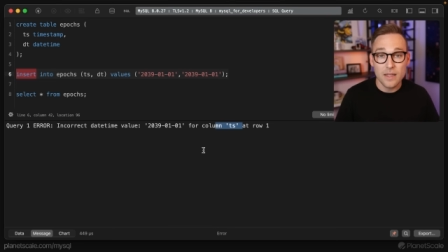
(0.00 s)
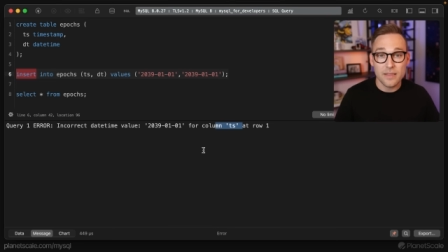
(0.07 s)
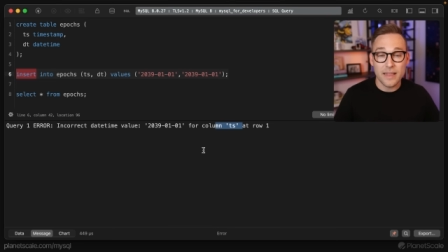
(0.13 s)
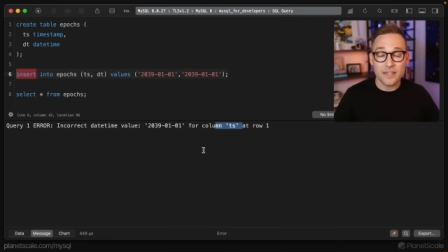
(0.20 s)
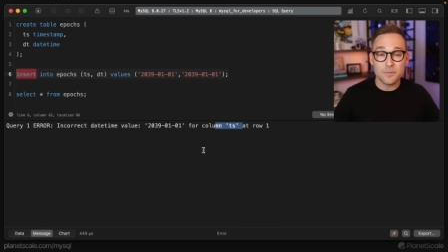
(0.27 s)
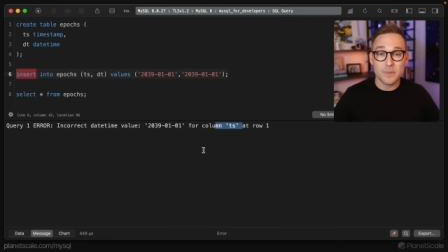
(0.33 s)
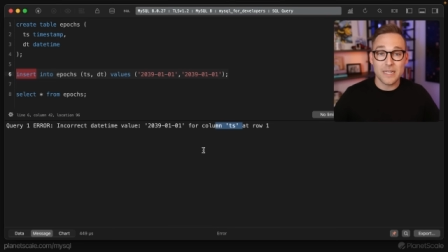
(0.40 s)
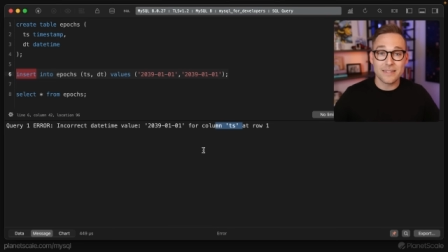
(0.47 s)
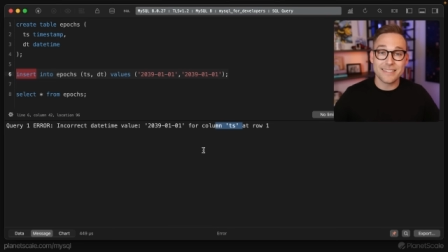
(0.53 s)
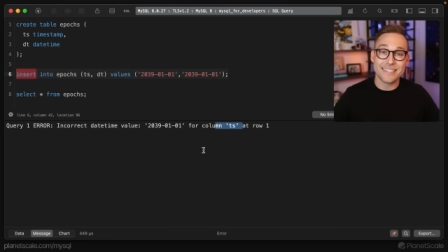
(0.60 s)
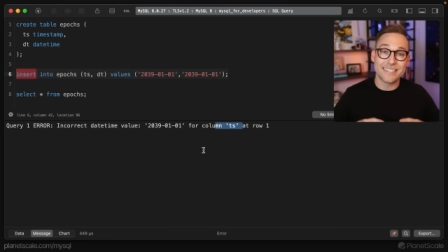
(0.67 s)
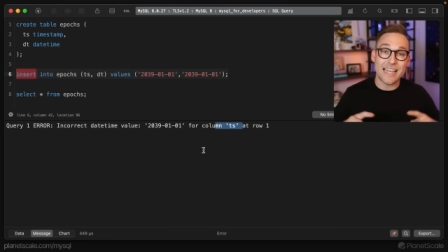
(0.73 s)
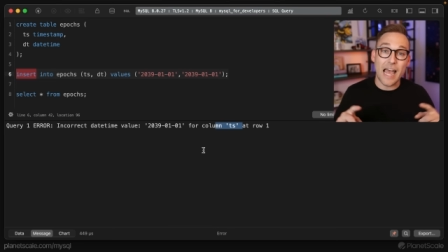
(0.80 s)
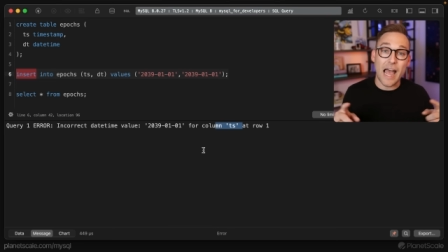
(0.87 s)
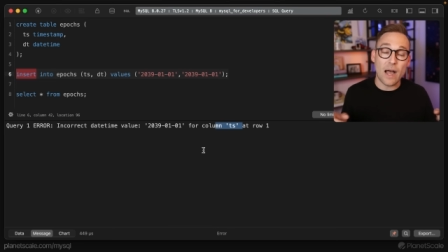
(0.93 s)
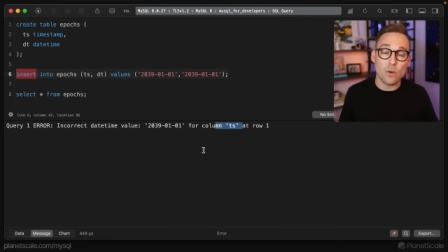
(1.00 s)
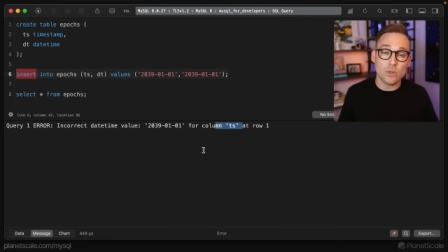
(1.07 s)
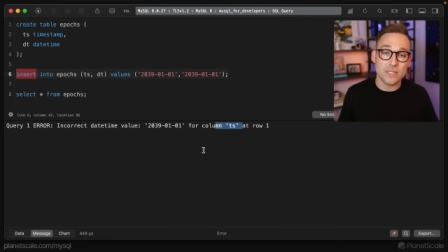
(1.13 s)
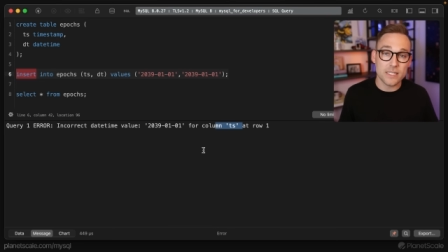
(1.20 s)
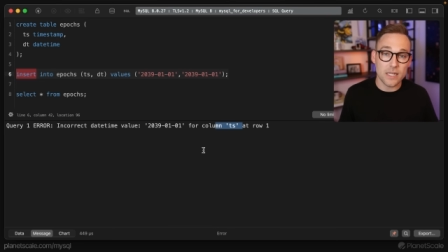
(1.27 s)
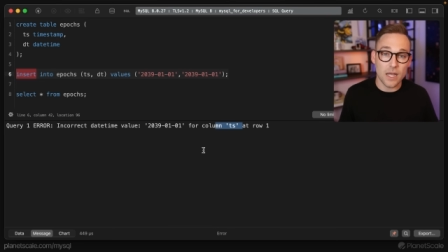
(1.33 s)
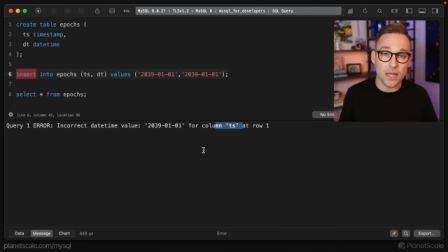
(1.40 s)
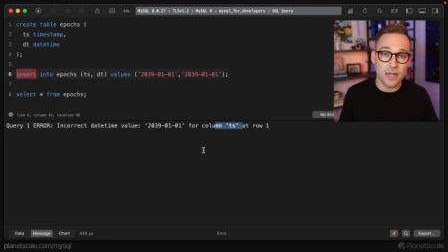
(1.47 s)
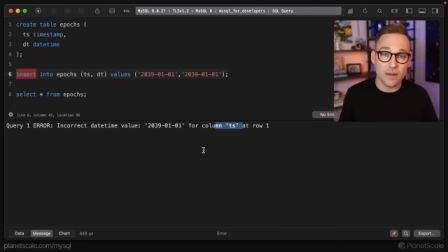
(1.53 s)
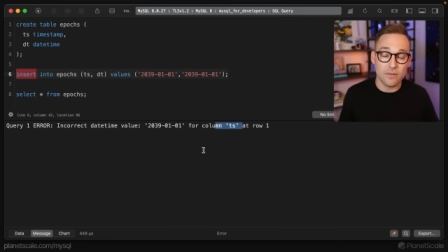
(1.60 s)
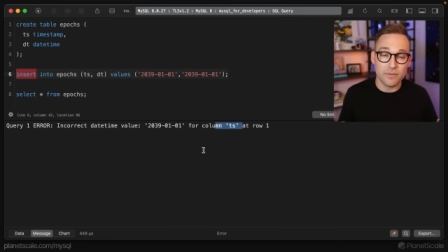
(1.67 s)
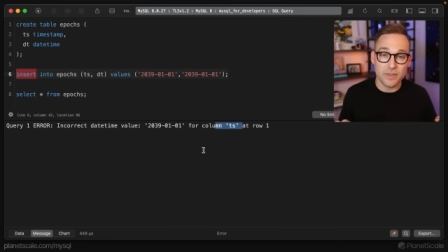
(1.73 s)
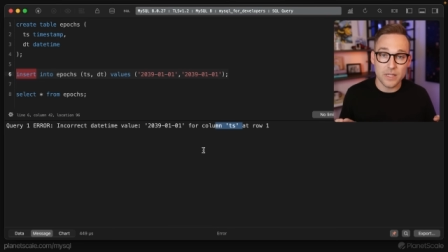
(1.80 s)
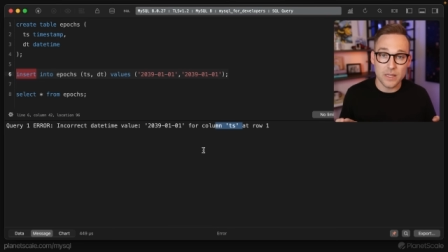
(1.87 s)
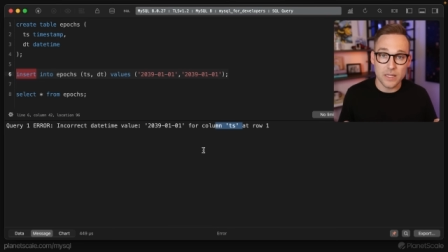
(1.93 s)
And that's because it's outside
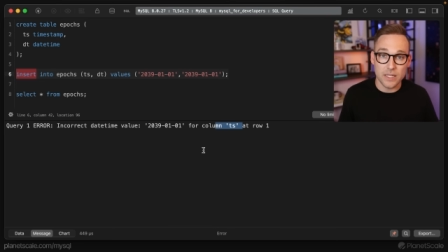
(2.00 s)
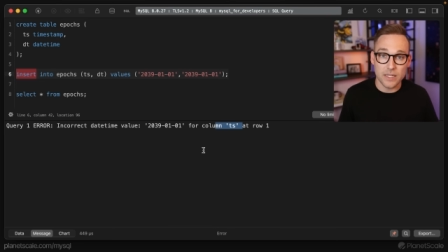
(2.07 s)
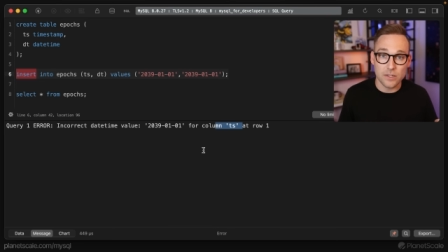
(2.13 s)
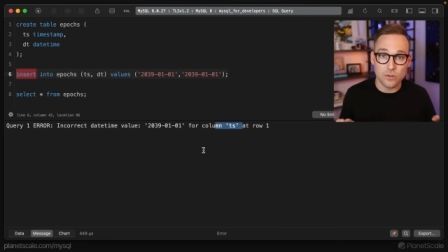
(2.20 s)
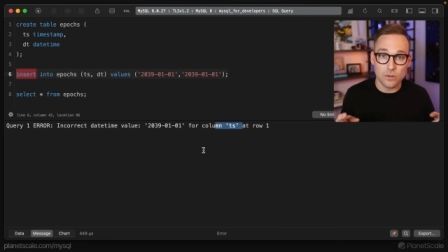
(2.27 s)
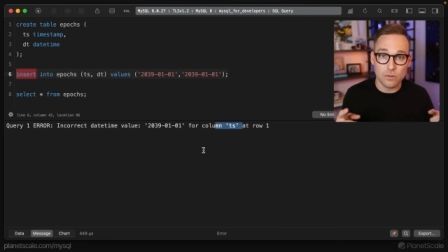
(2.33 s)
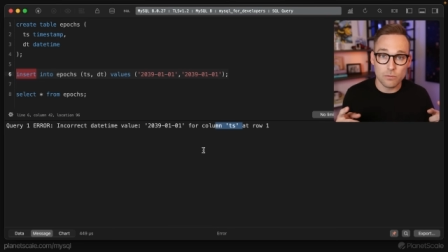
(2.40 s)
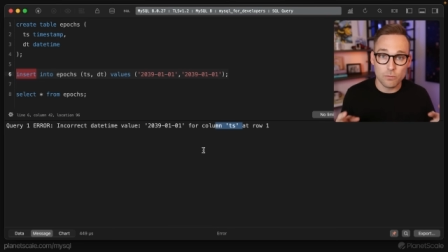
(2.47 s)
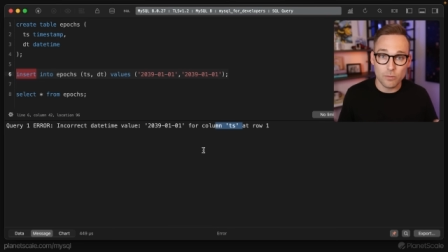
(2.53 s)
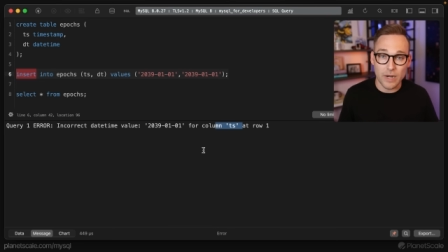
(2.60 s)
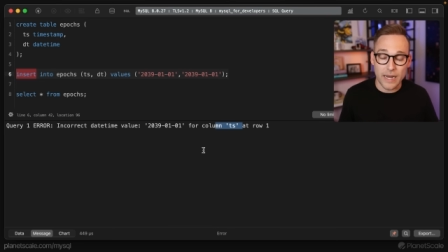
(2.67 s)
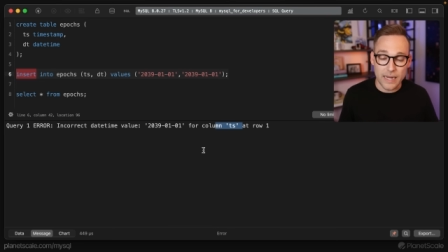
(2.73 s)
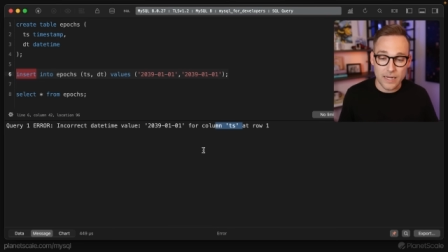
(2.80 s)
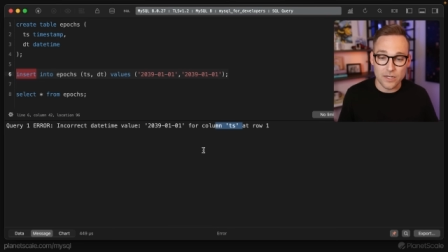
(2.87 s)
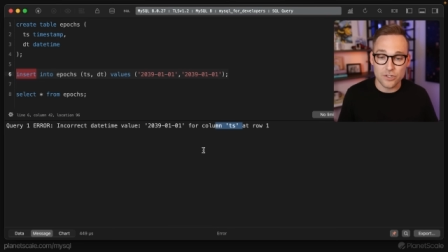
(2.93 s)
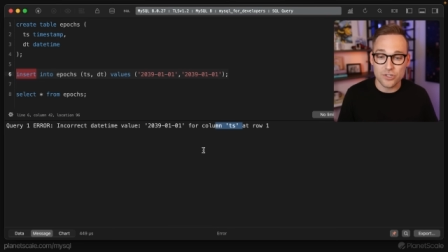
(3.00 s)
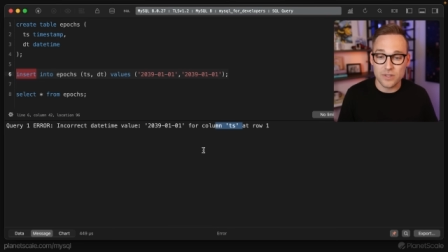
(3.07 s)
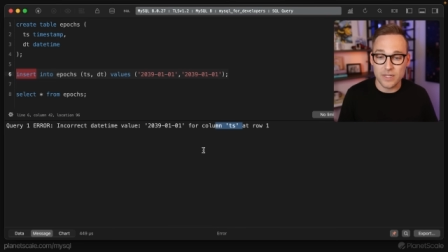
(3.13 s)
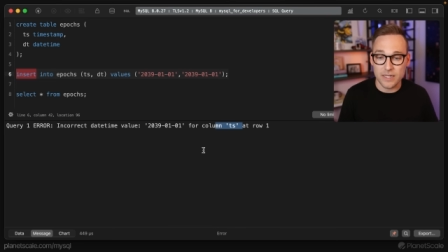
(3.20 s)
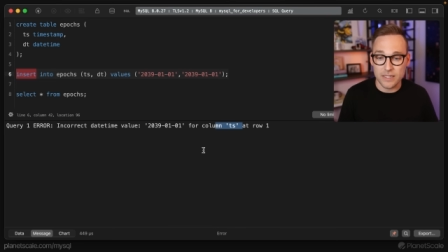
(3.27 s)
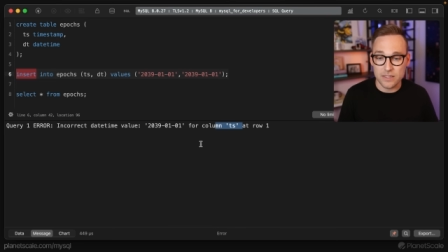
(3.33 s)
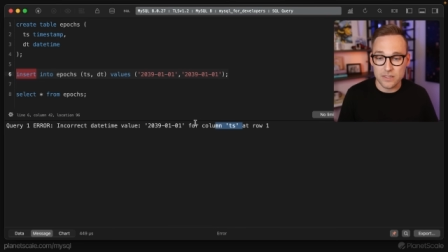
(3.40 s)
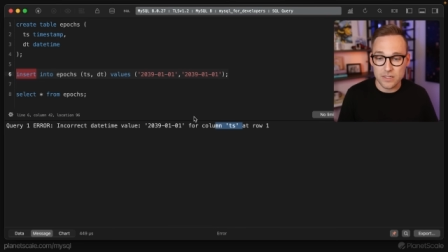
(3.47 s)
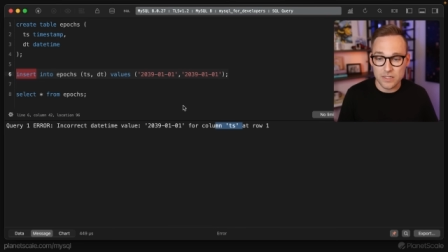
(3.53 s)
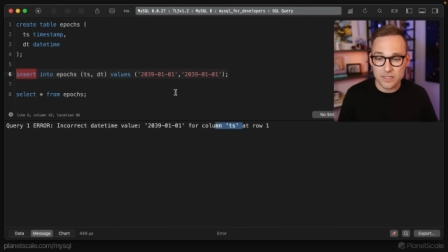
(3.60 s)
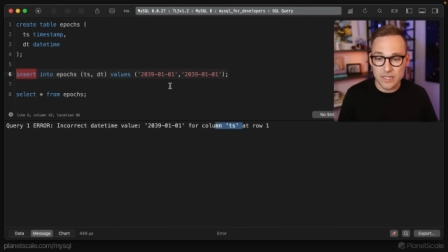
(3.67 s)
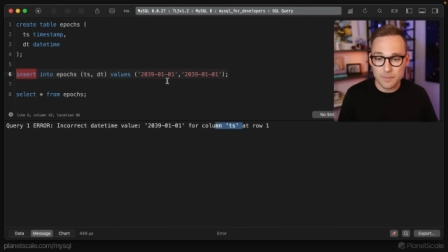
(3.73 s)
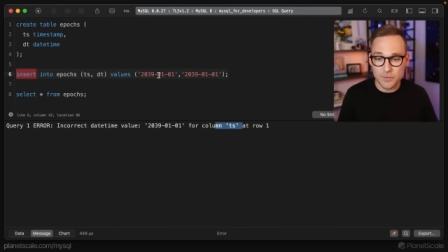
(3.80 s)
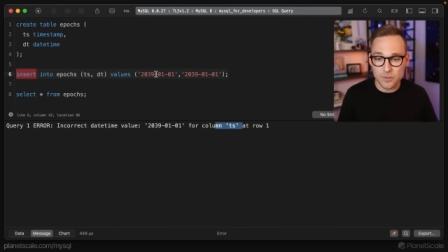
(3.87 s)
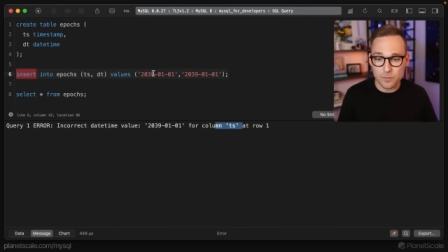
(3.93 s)
of the legal range that is
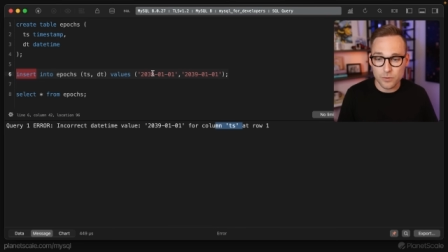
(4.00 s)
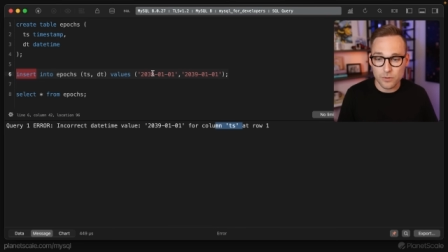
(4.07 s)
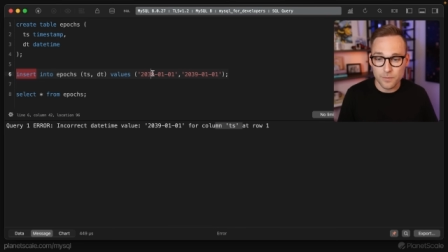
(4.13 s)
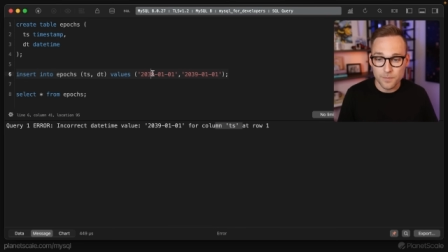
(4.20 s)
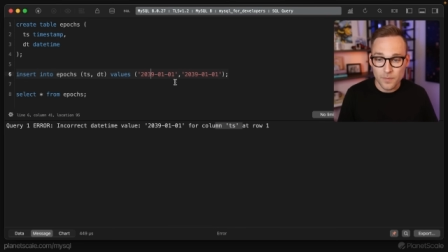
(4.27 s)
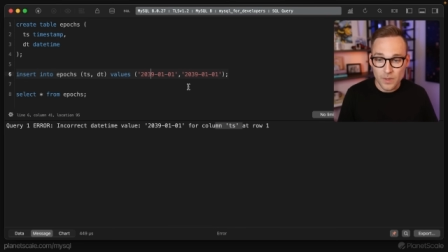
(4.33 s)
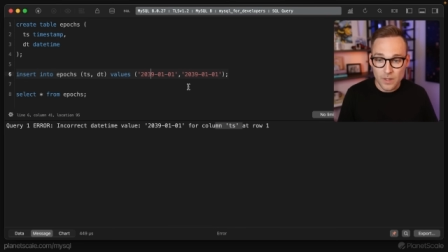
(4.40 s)
acceptable.